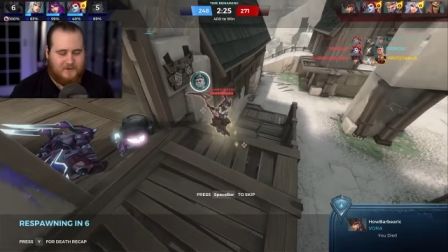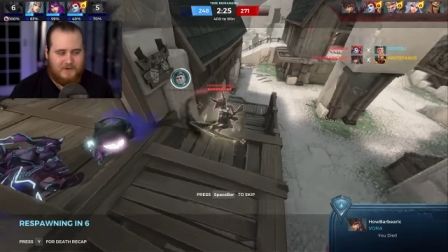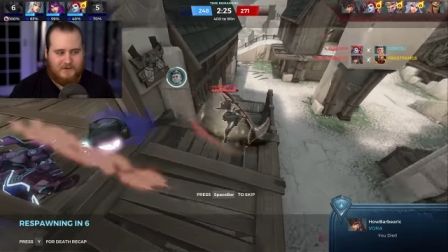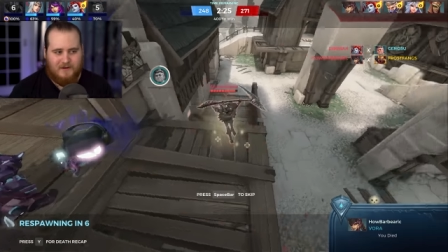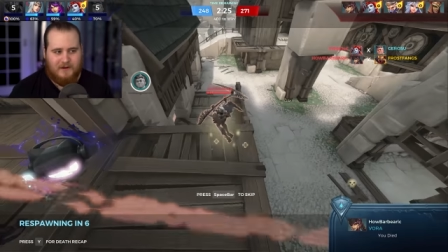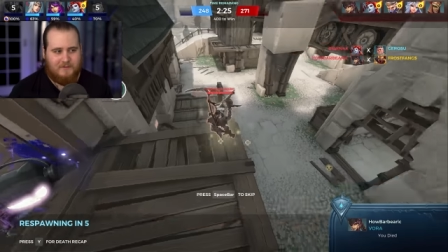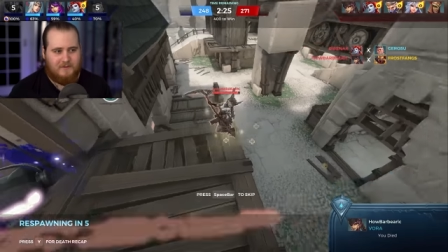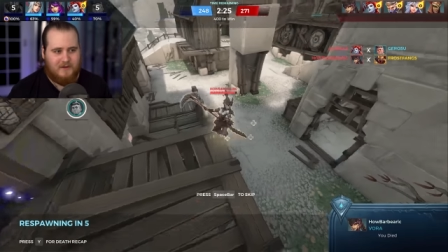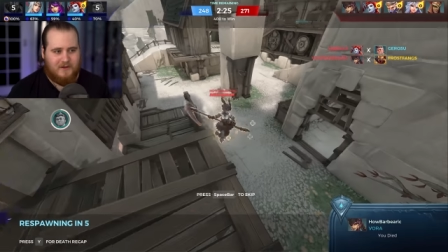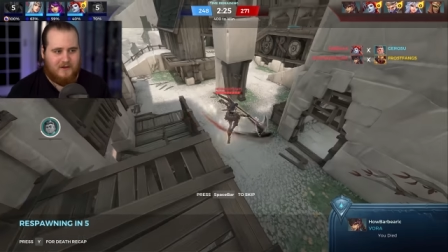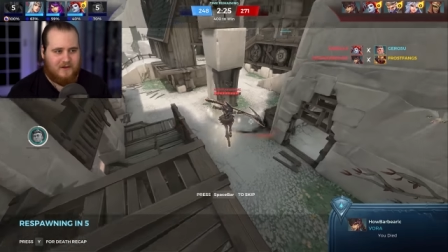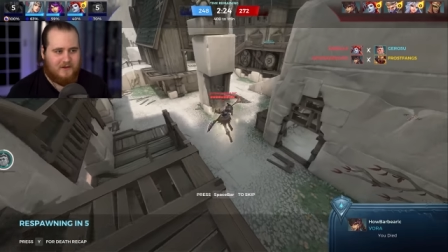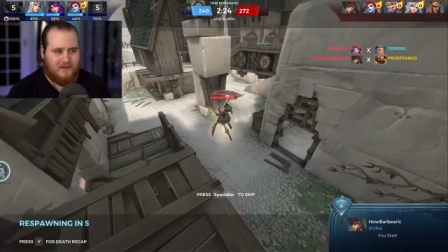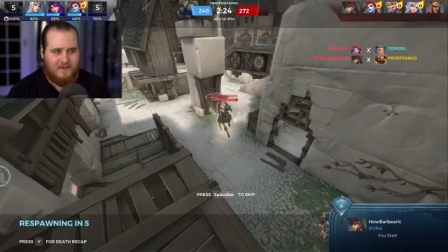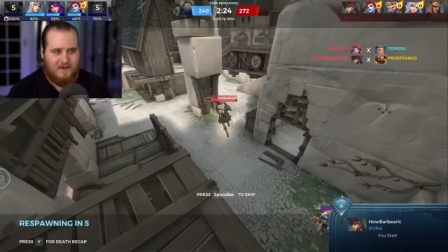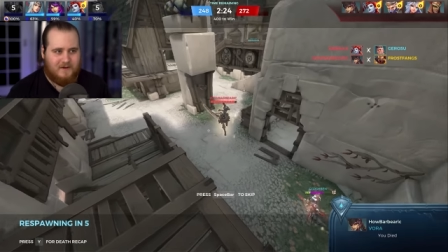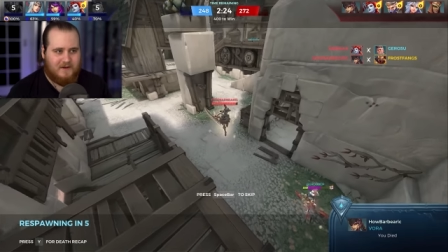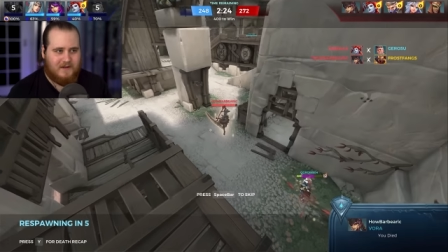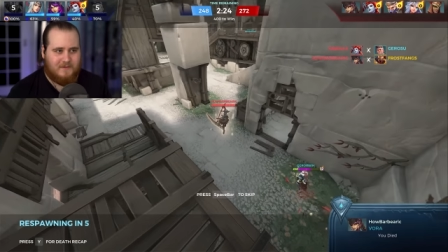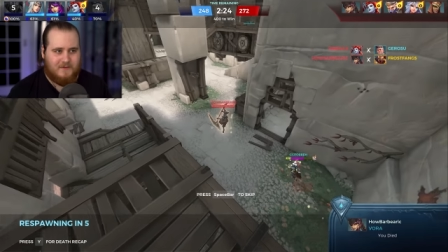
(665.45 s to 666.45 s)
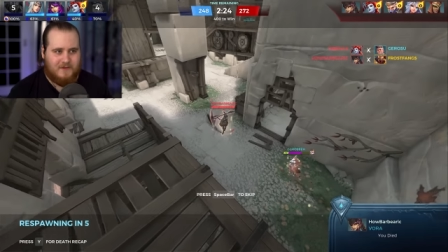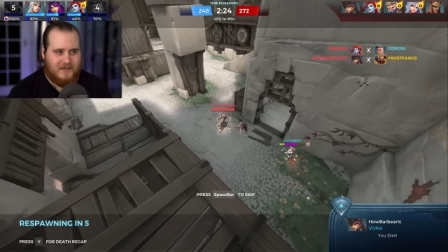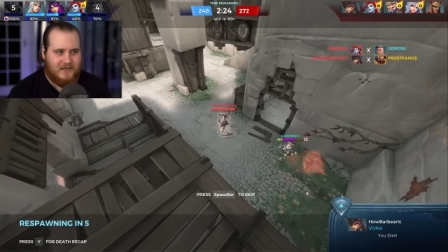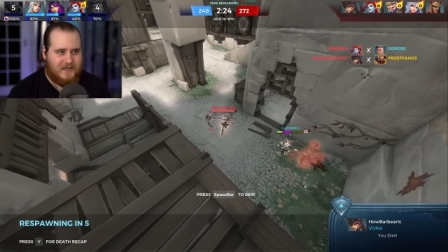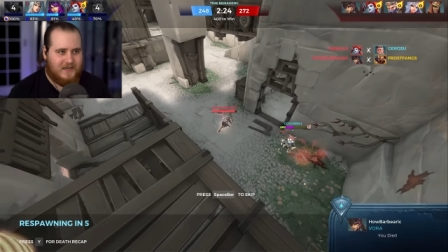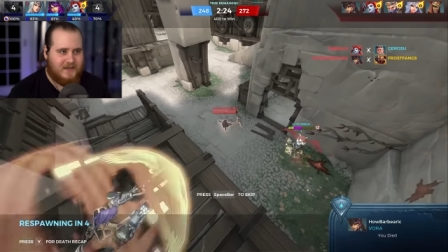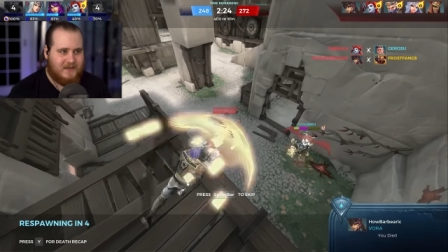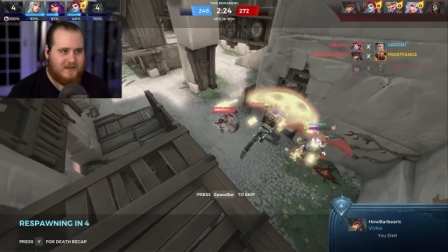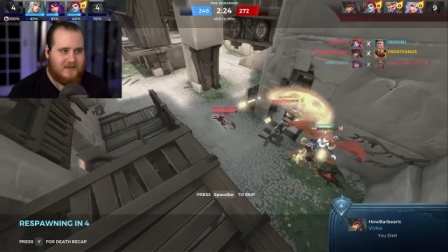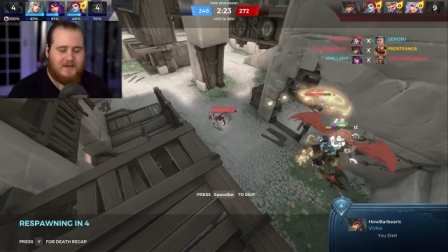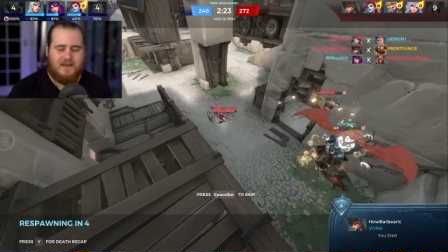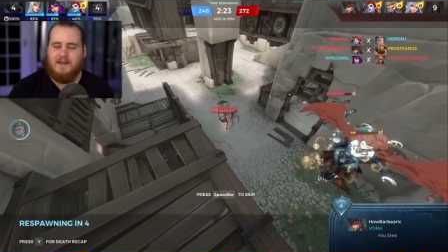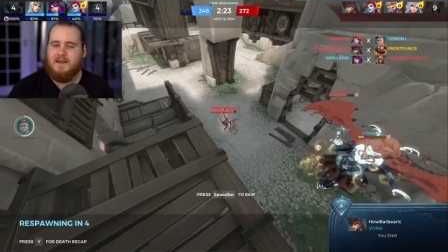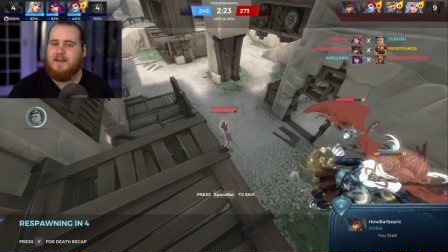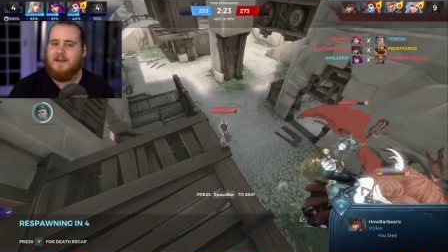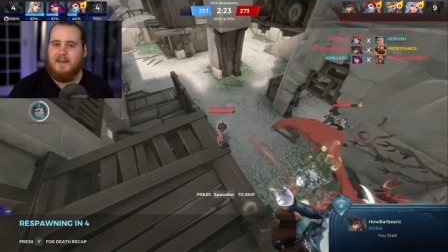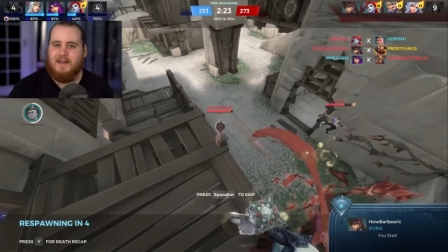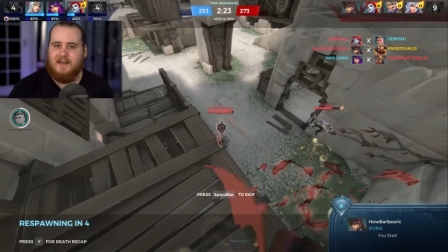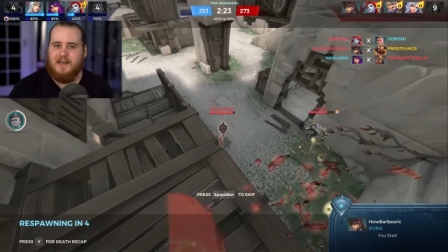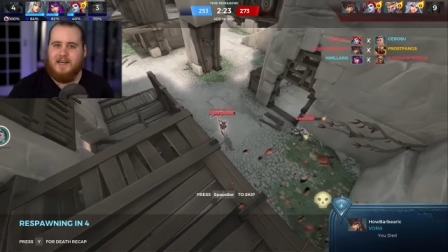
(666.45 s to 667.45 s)
We grabbed the Koga though, and I'm dead.
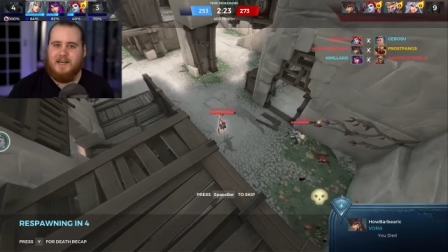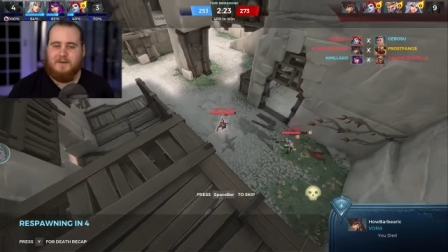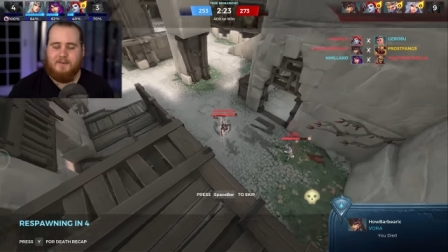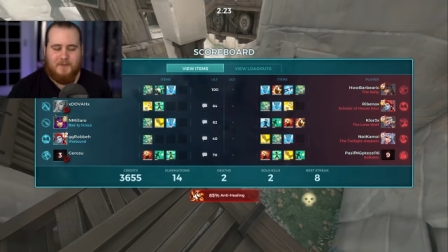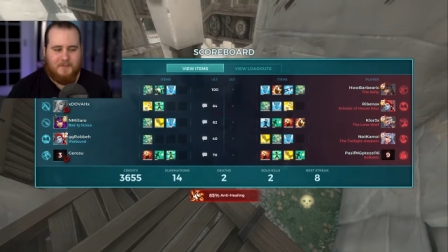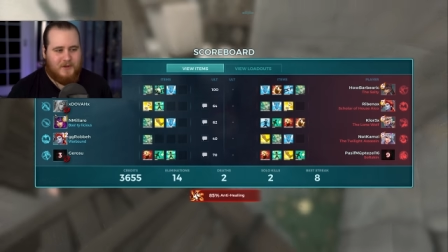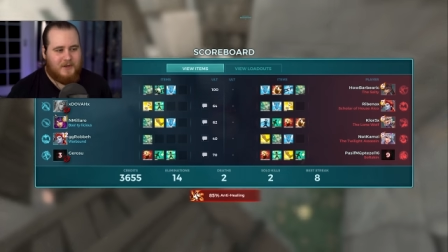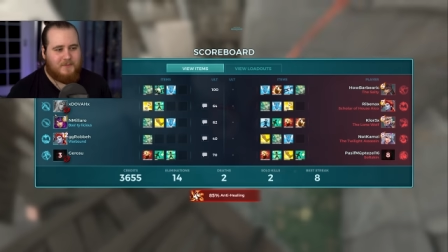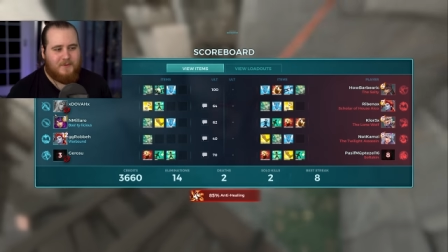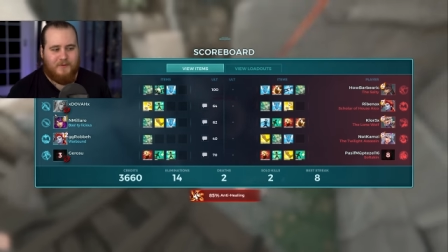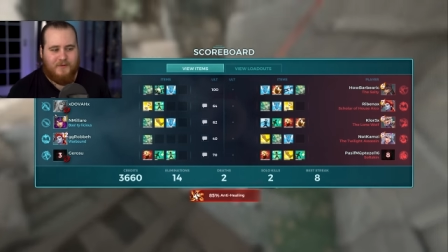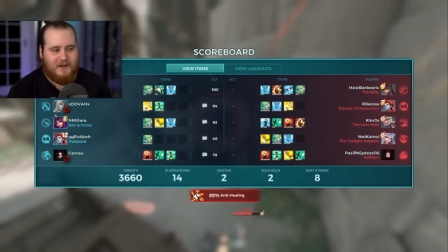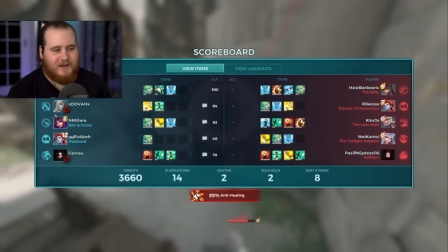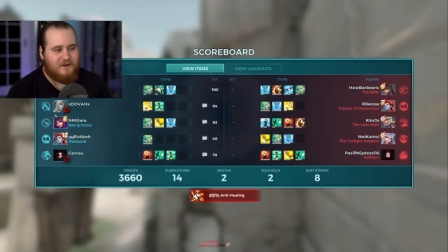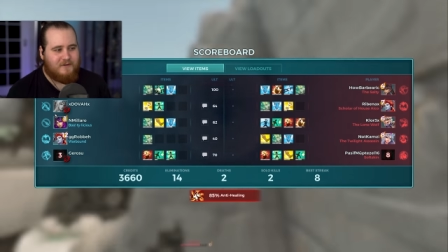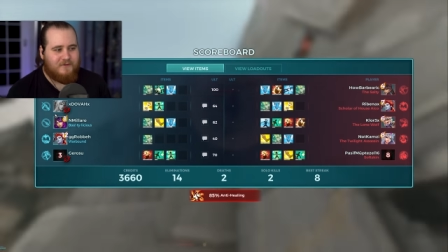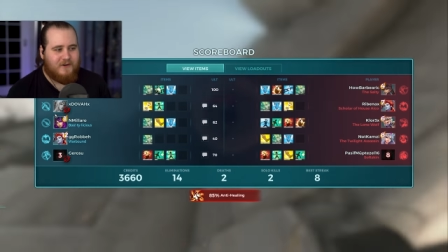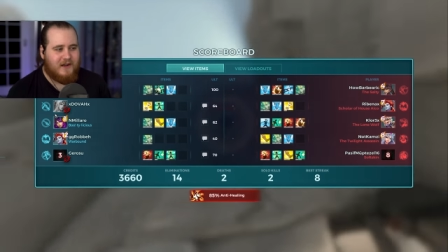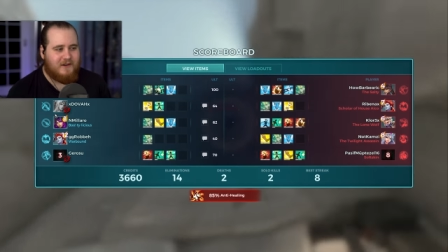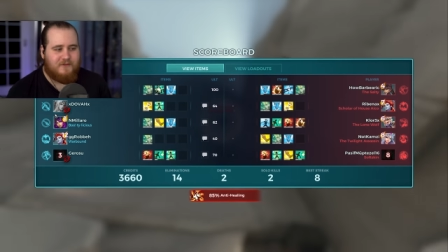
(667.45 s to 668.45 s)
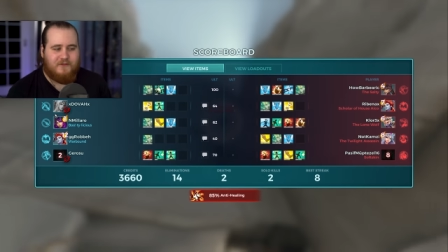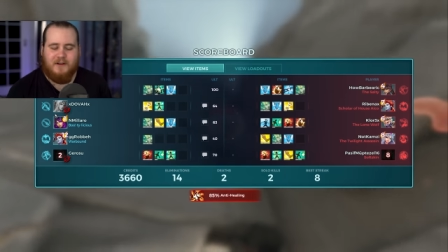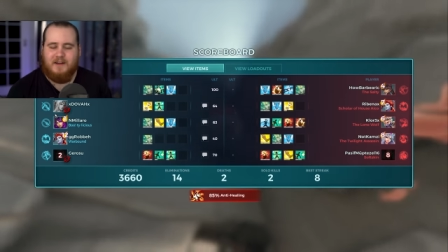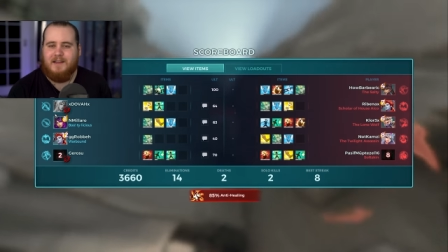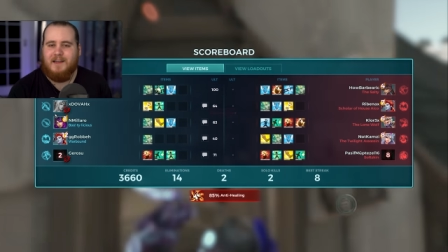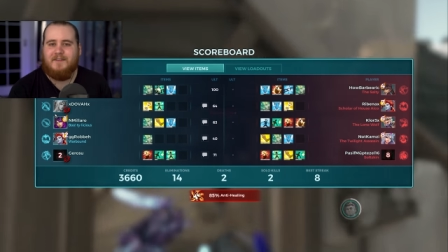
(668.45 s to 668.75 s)
Yeah, we put up a really good fight for it.